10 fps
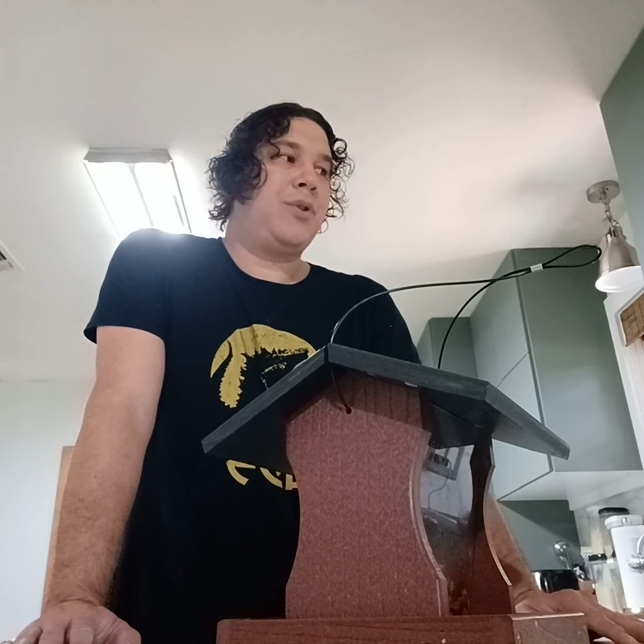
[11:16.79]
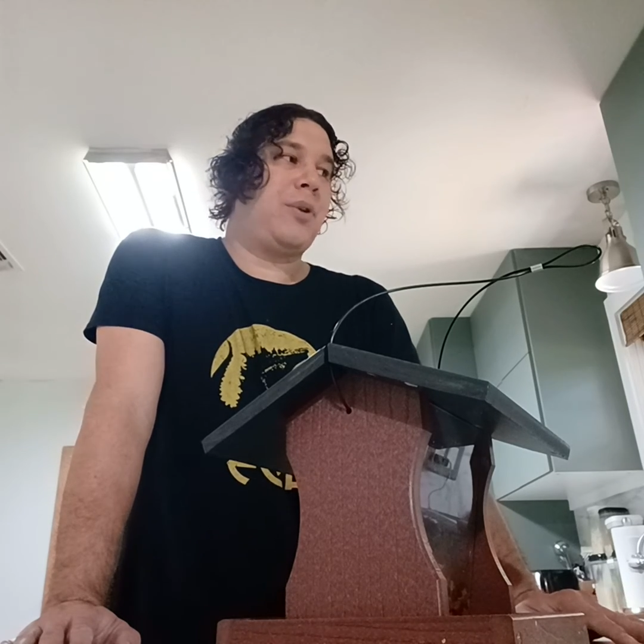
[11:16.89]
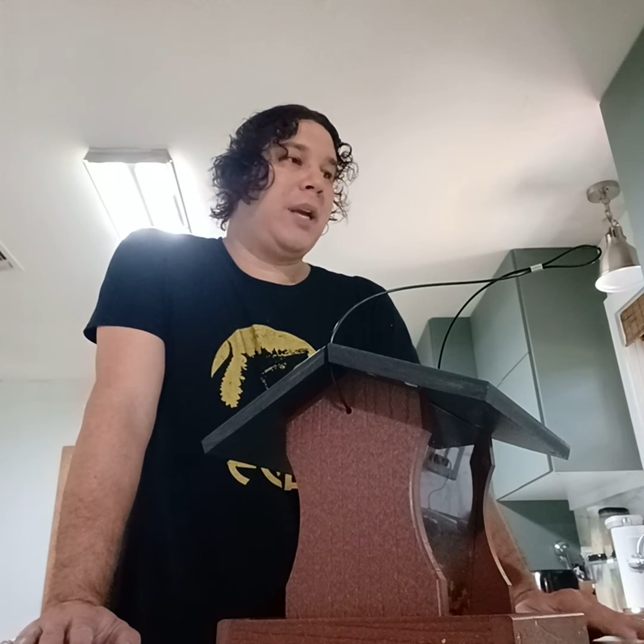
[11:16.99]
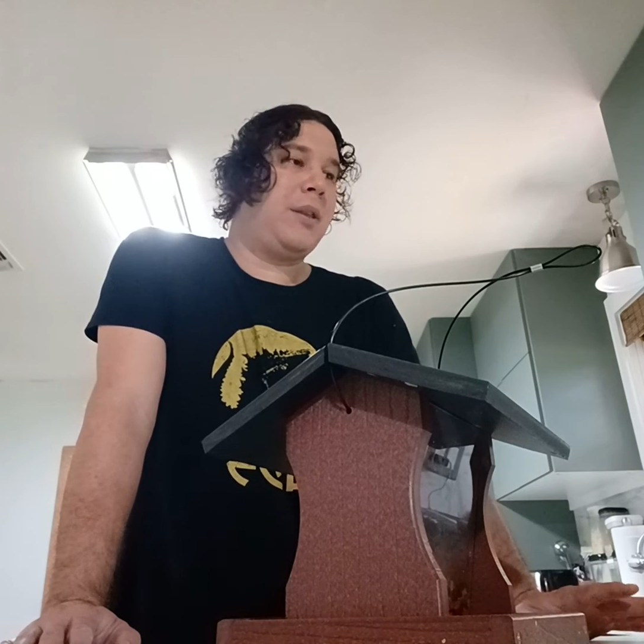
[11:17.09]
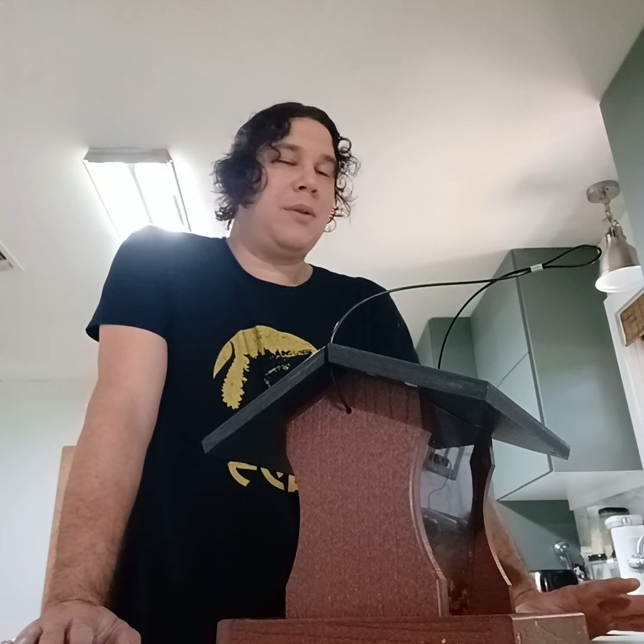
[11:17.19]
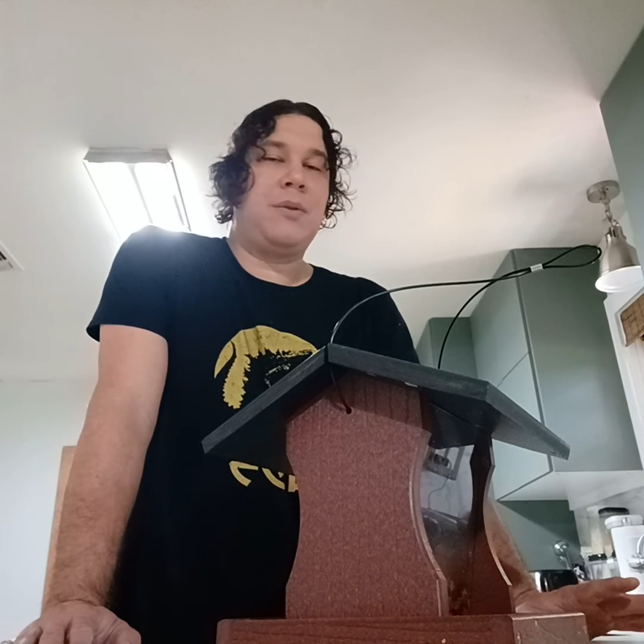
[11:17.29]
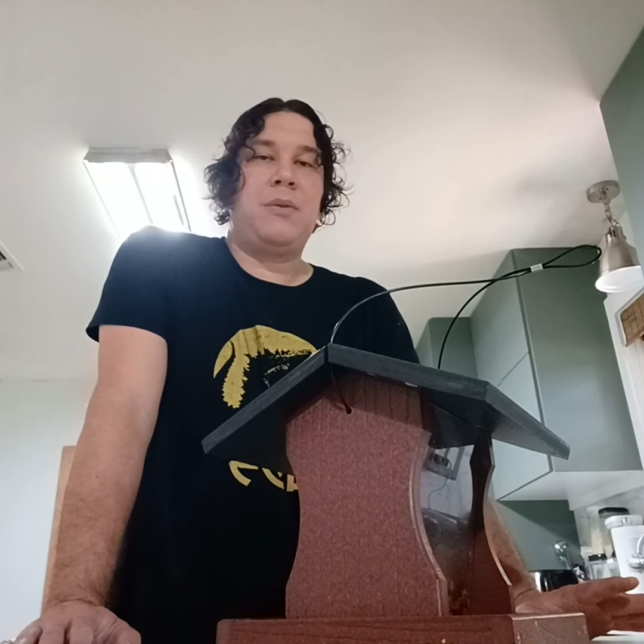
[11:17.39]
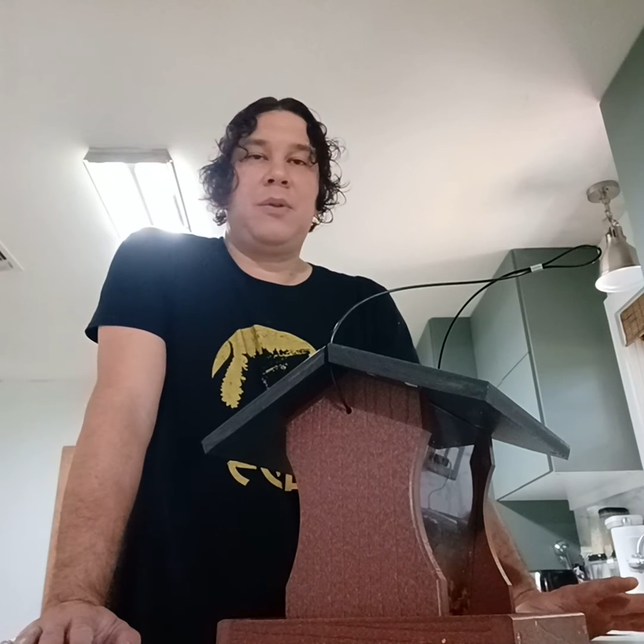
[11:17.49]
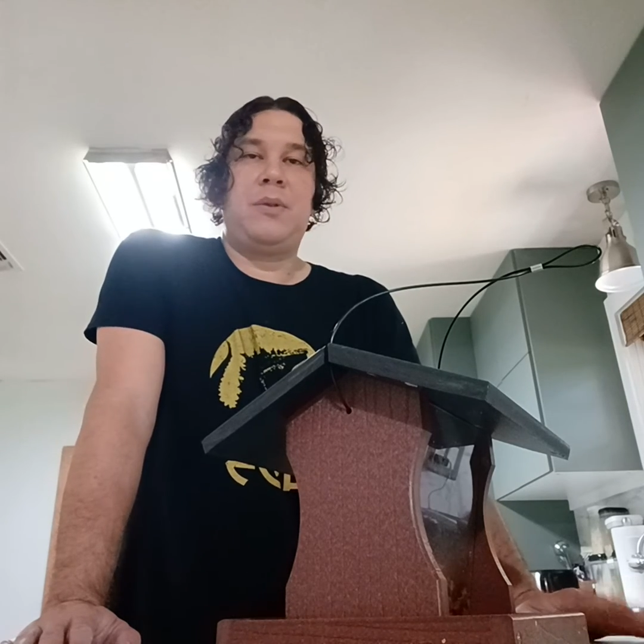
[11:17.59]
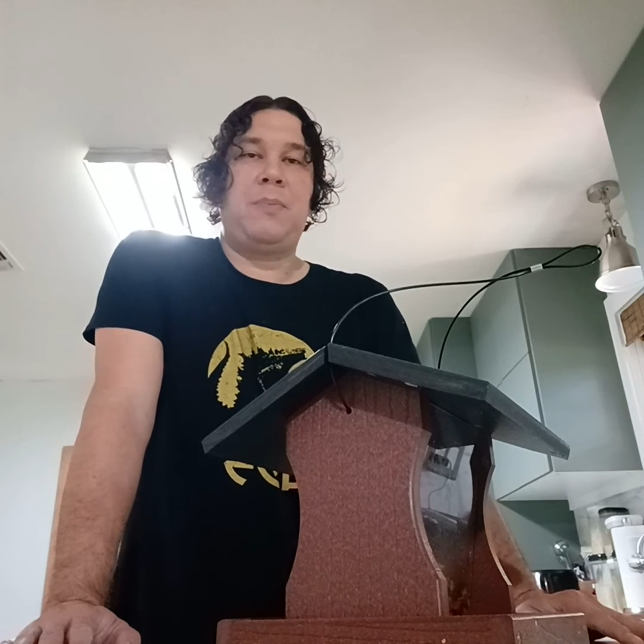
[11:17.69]
Try the
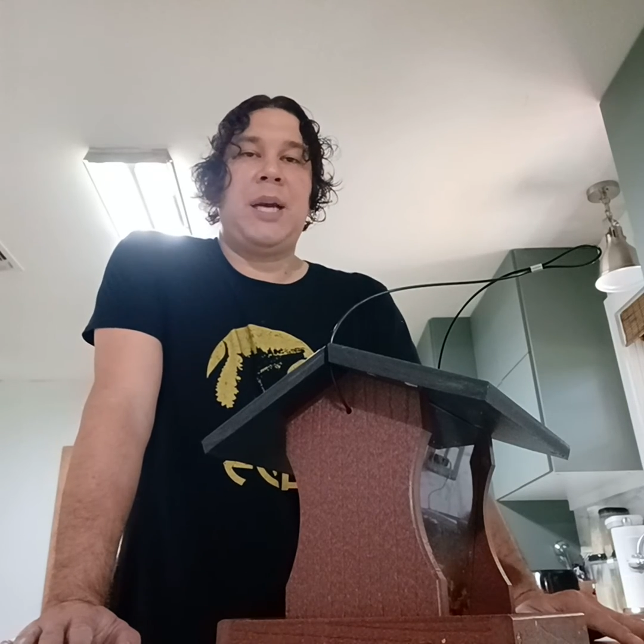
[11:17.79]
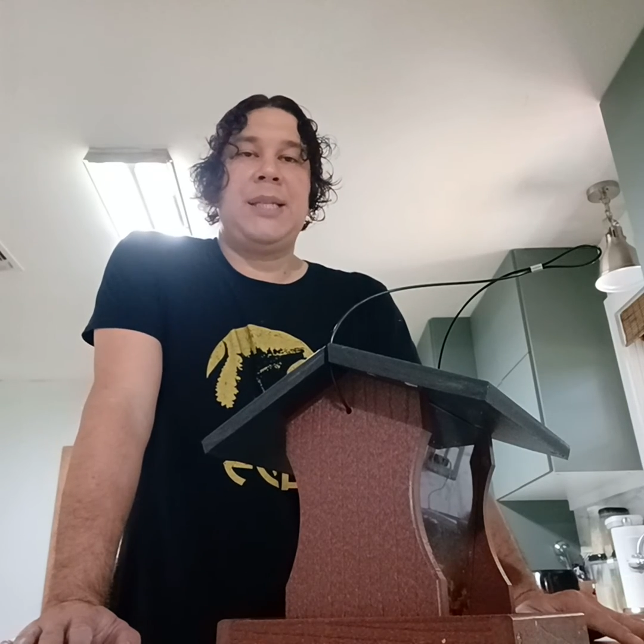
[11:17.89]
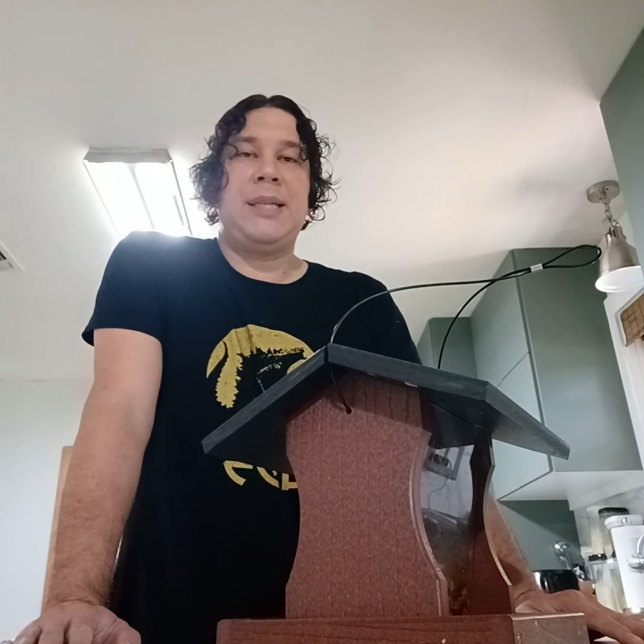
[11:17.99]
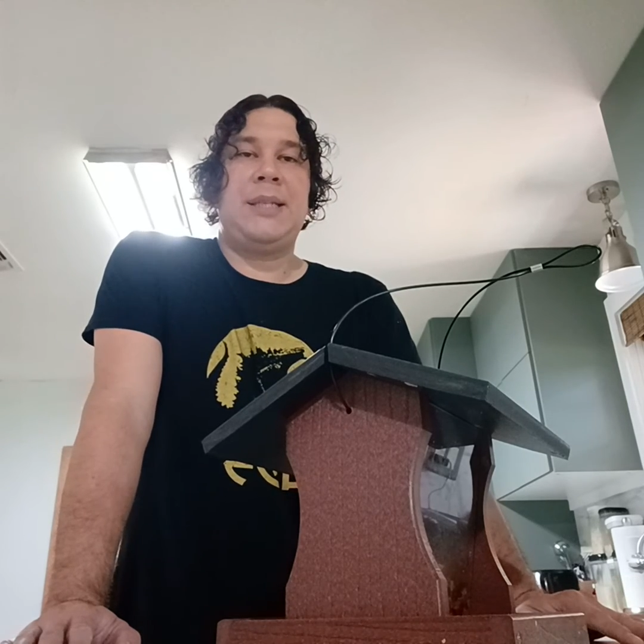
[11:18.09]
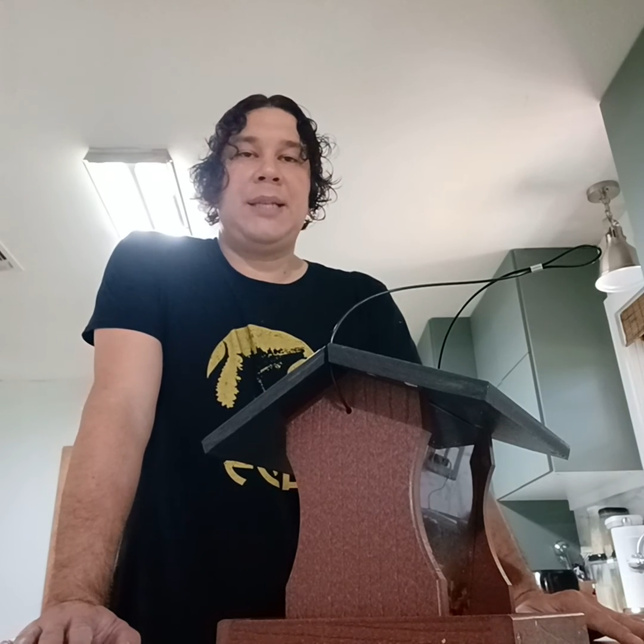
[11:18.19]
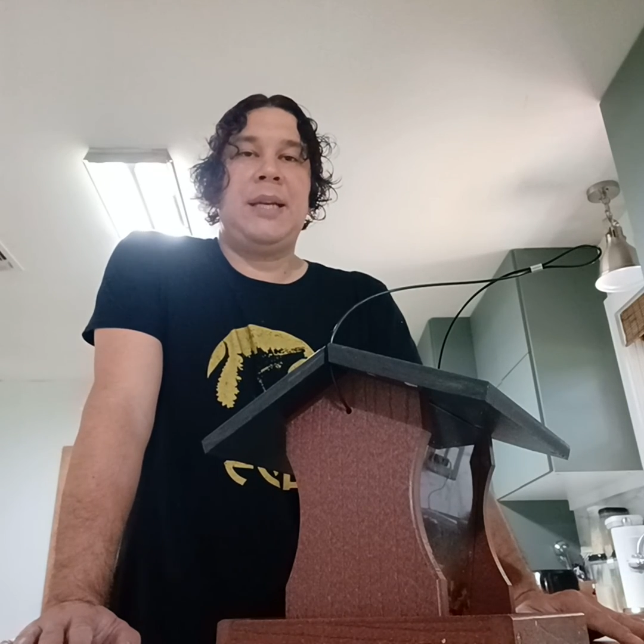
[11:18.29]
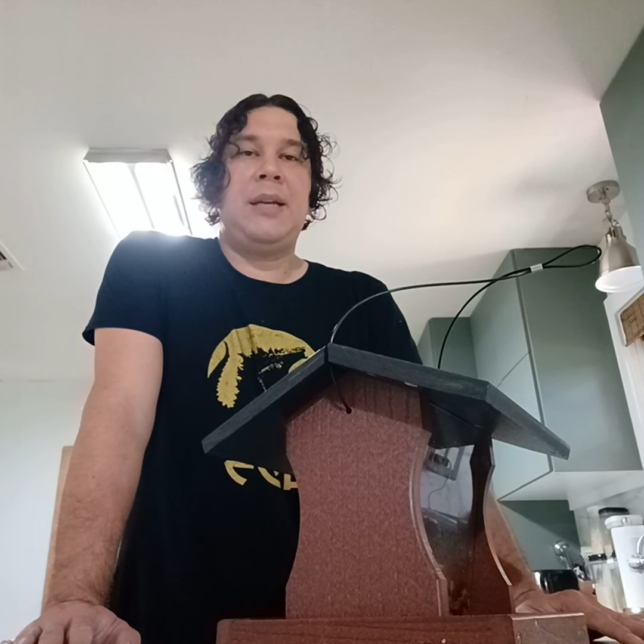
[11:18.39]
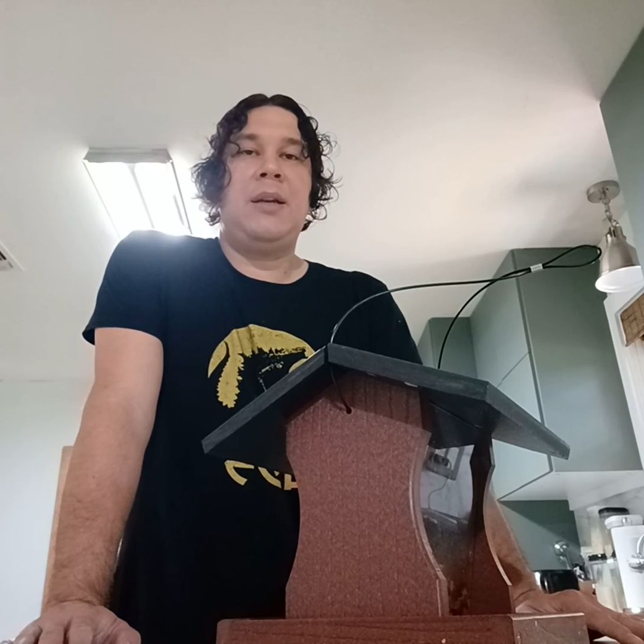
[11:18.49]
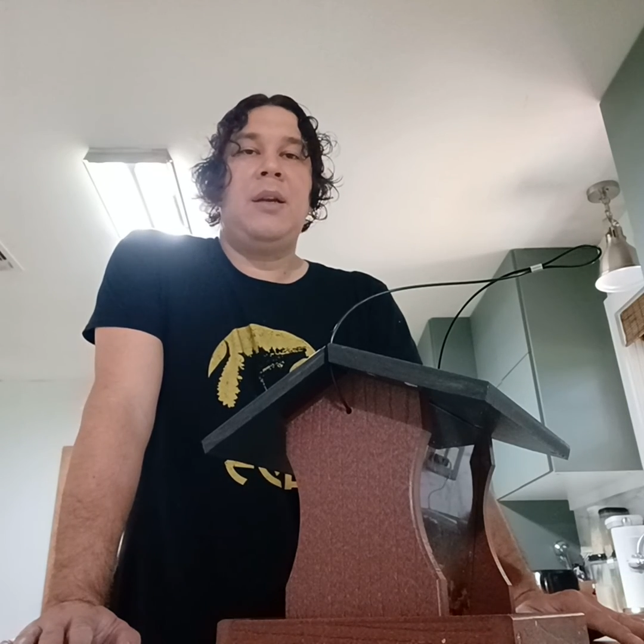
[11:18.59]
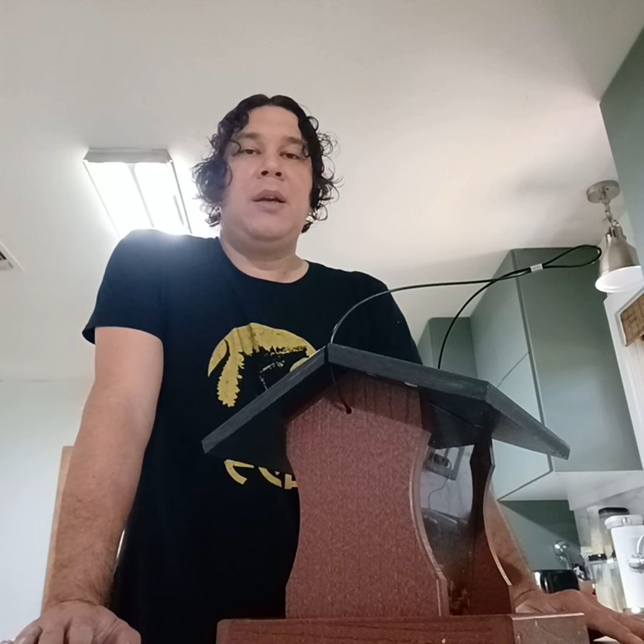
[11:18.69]
spicy seed.